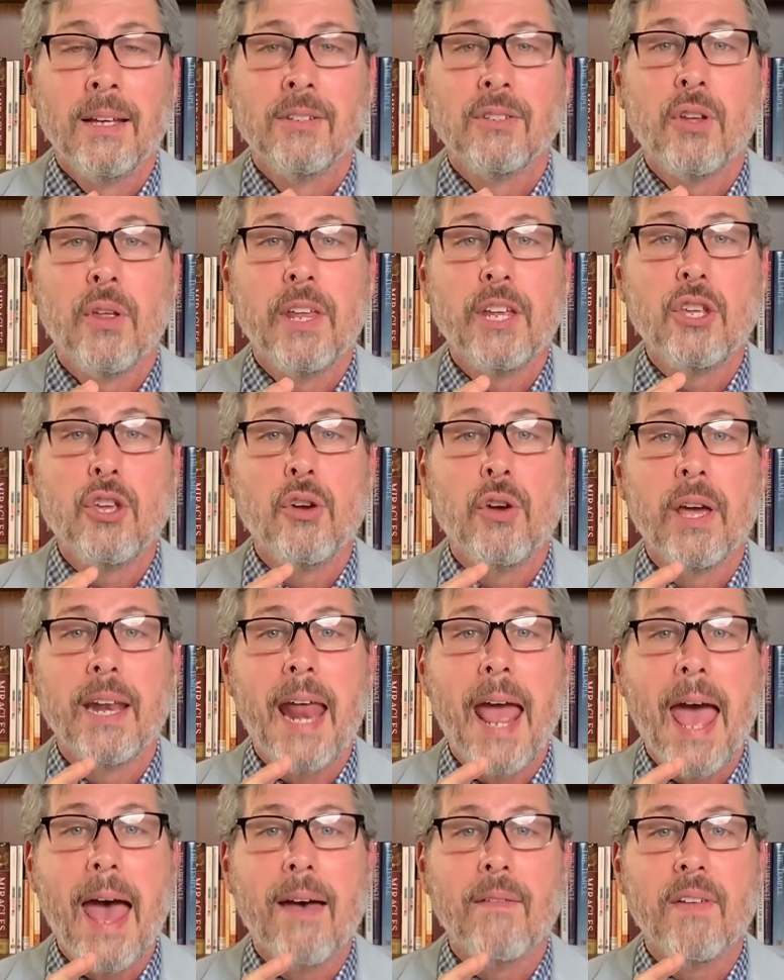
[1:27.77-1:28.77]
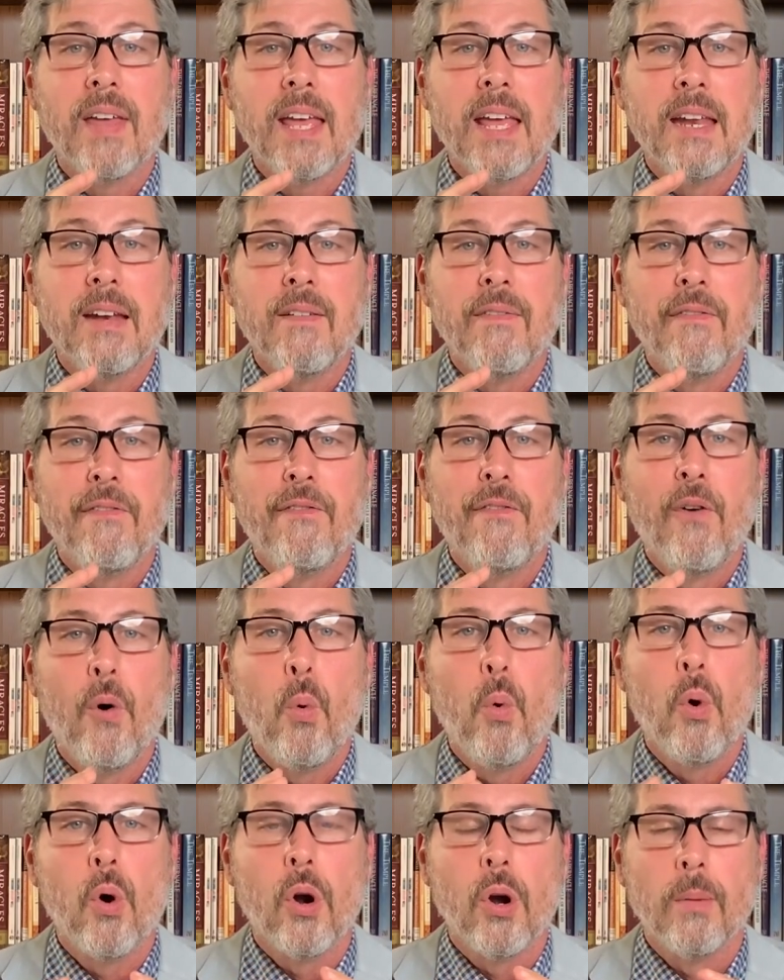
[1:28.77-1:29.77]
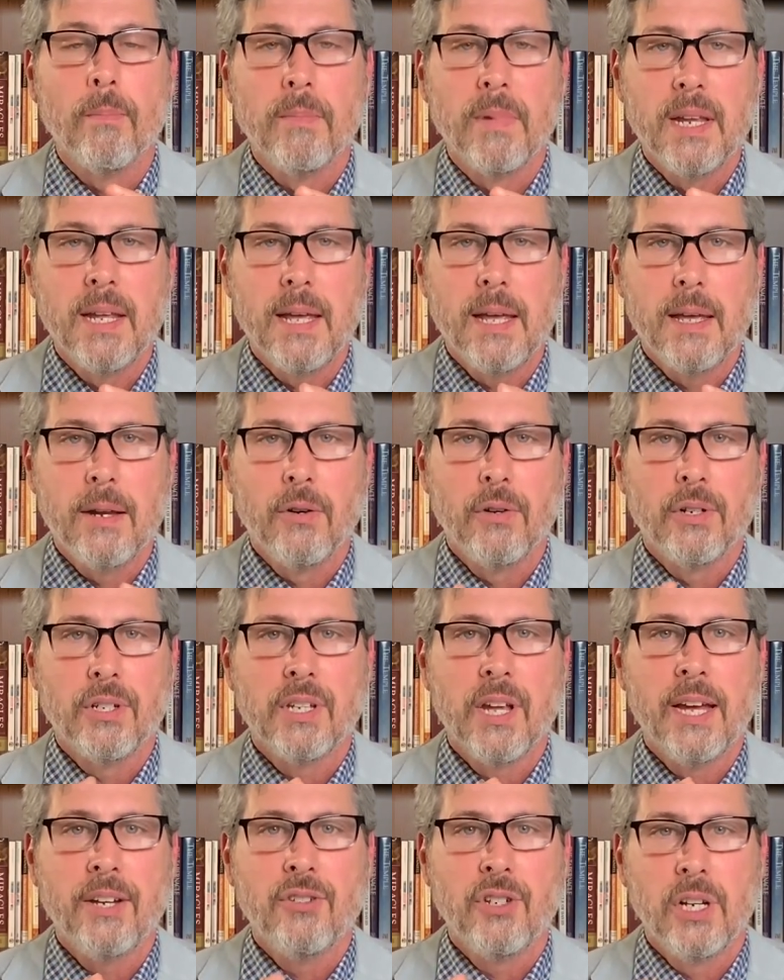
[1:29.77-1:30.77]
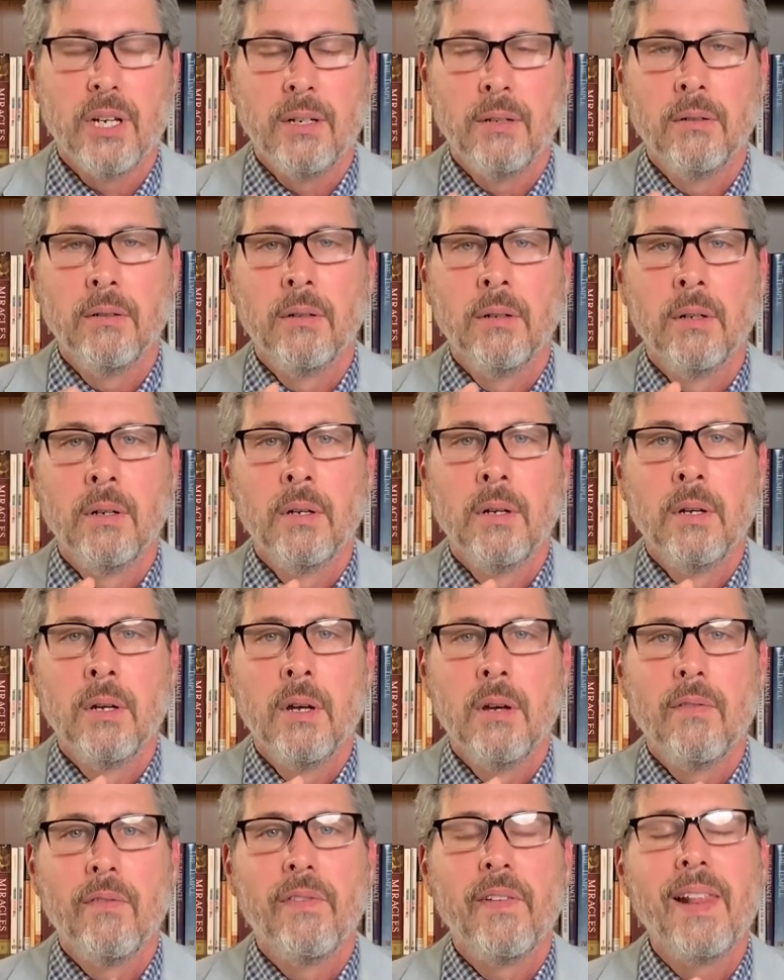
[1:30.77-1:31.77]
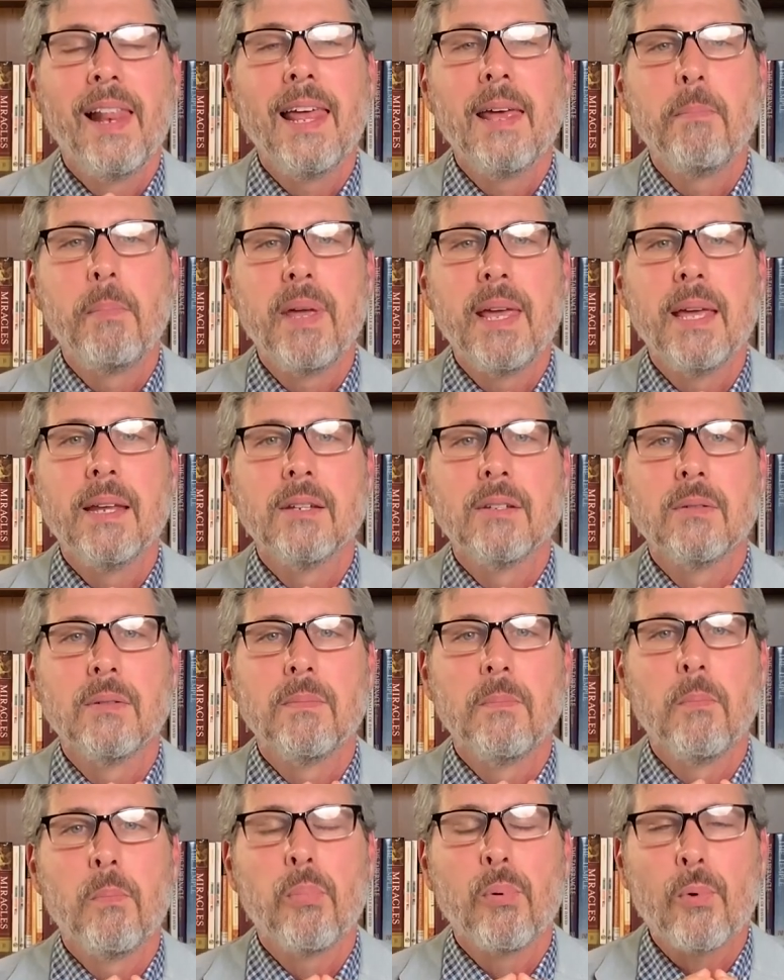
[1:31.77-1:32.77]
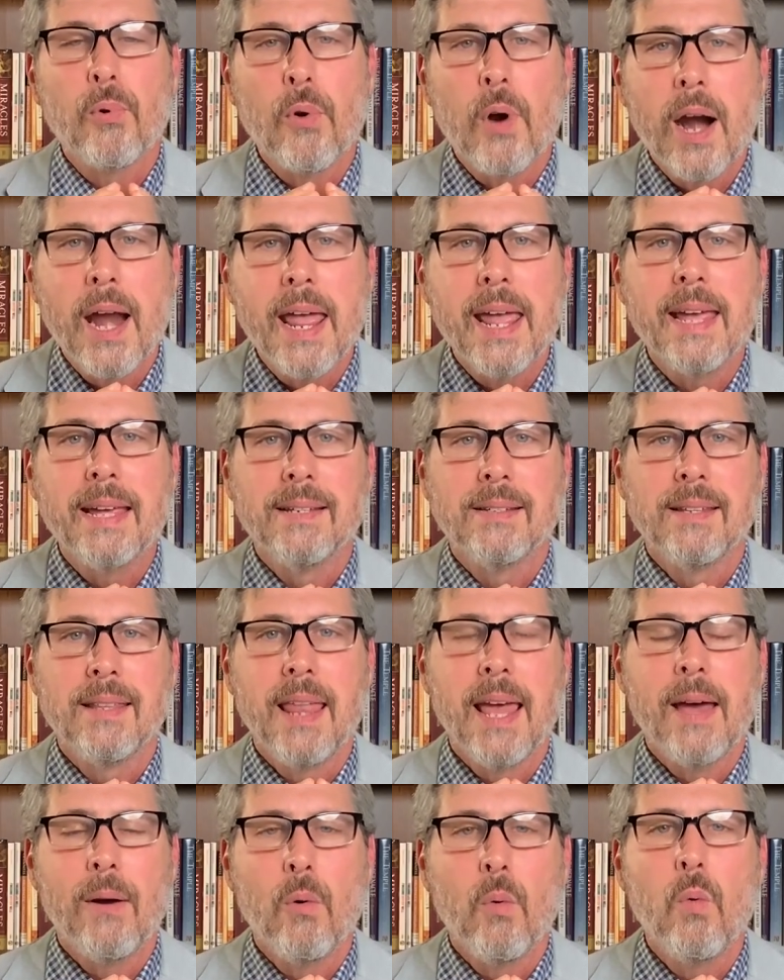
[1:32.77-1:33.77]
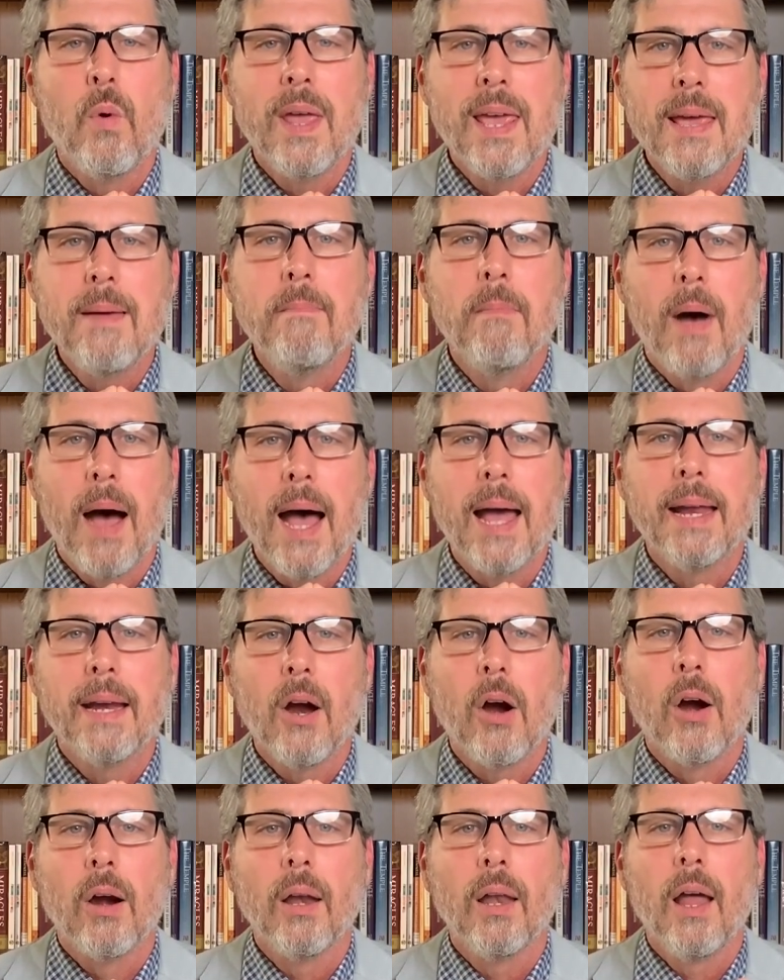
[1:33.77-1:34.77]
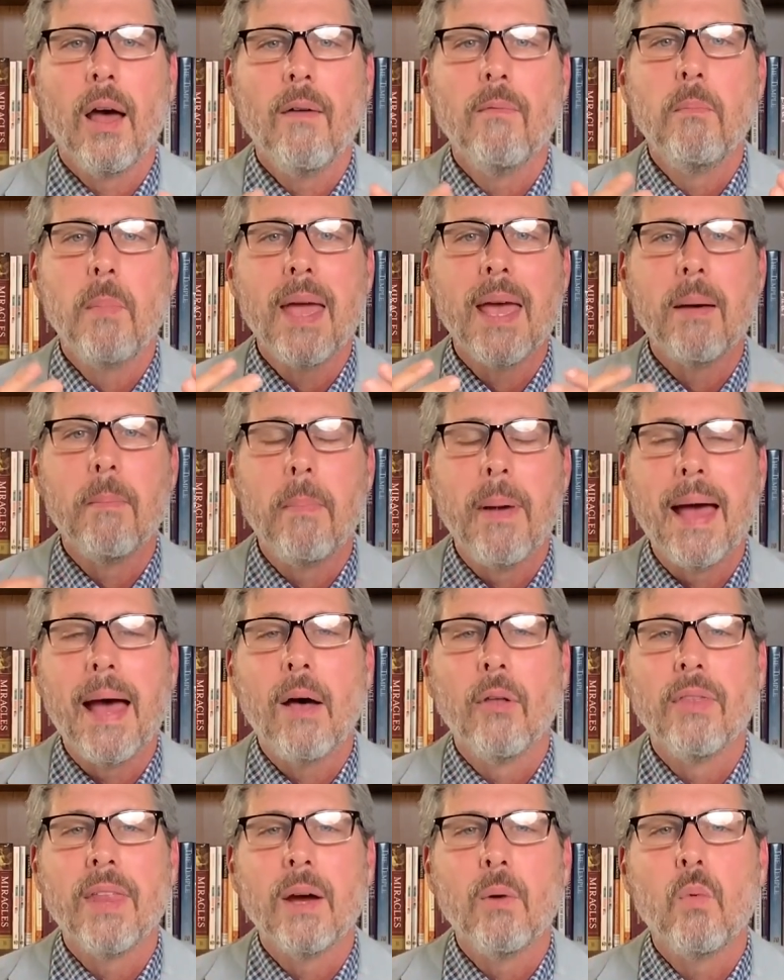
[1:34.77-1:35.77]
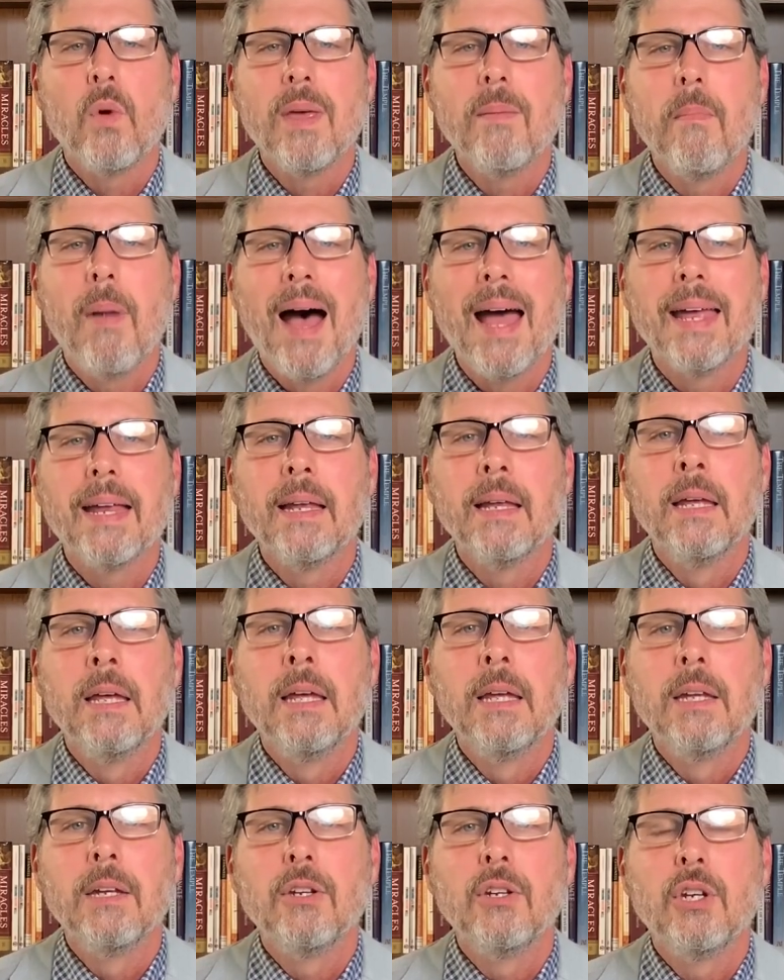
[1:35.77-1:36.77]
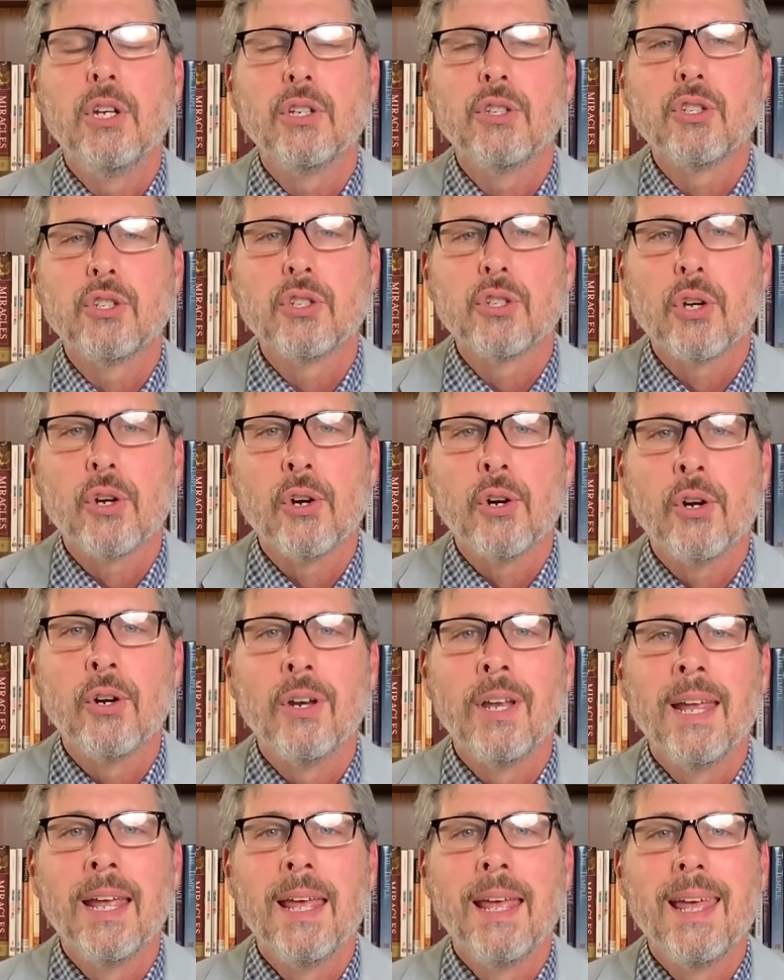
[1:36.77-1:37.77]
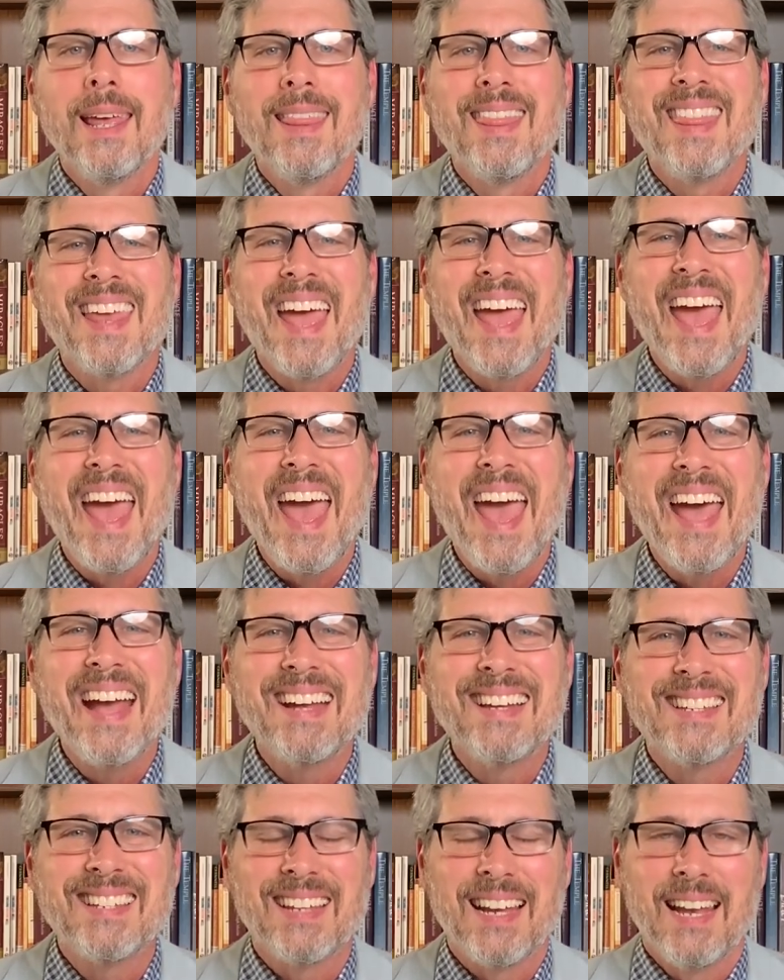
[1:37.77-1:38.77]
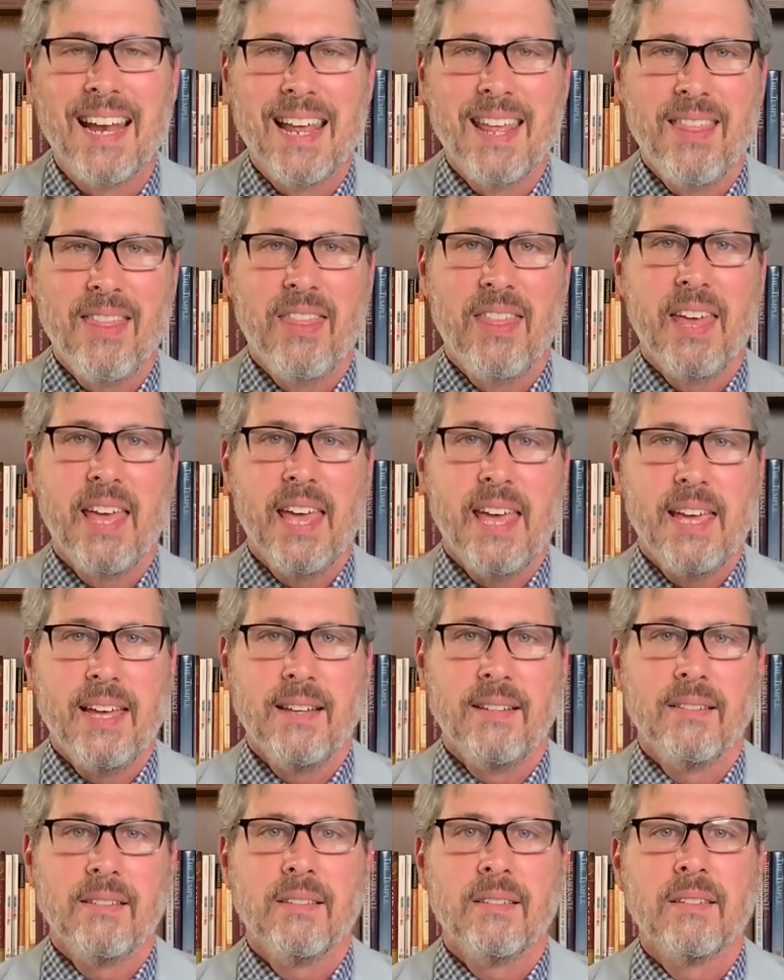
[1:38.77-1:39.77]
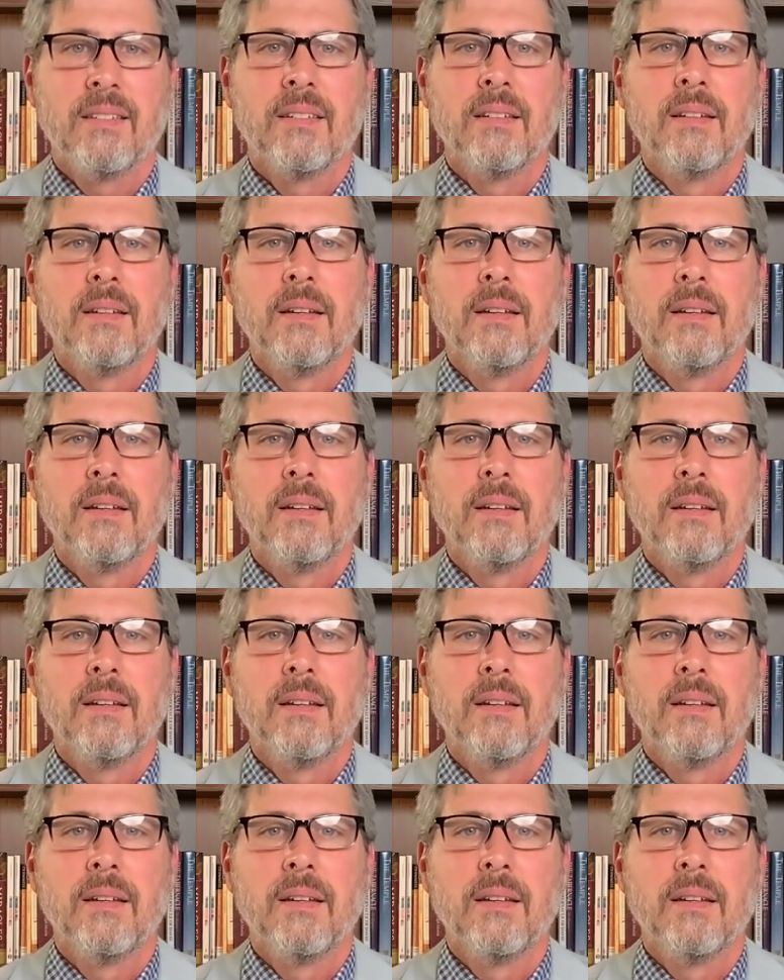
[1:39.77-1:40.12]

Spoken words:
so that you can have informed intercession. Philippians prays that we might, our love may abound, that we might discern the excellent things,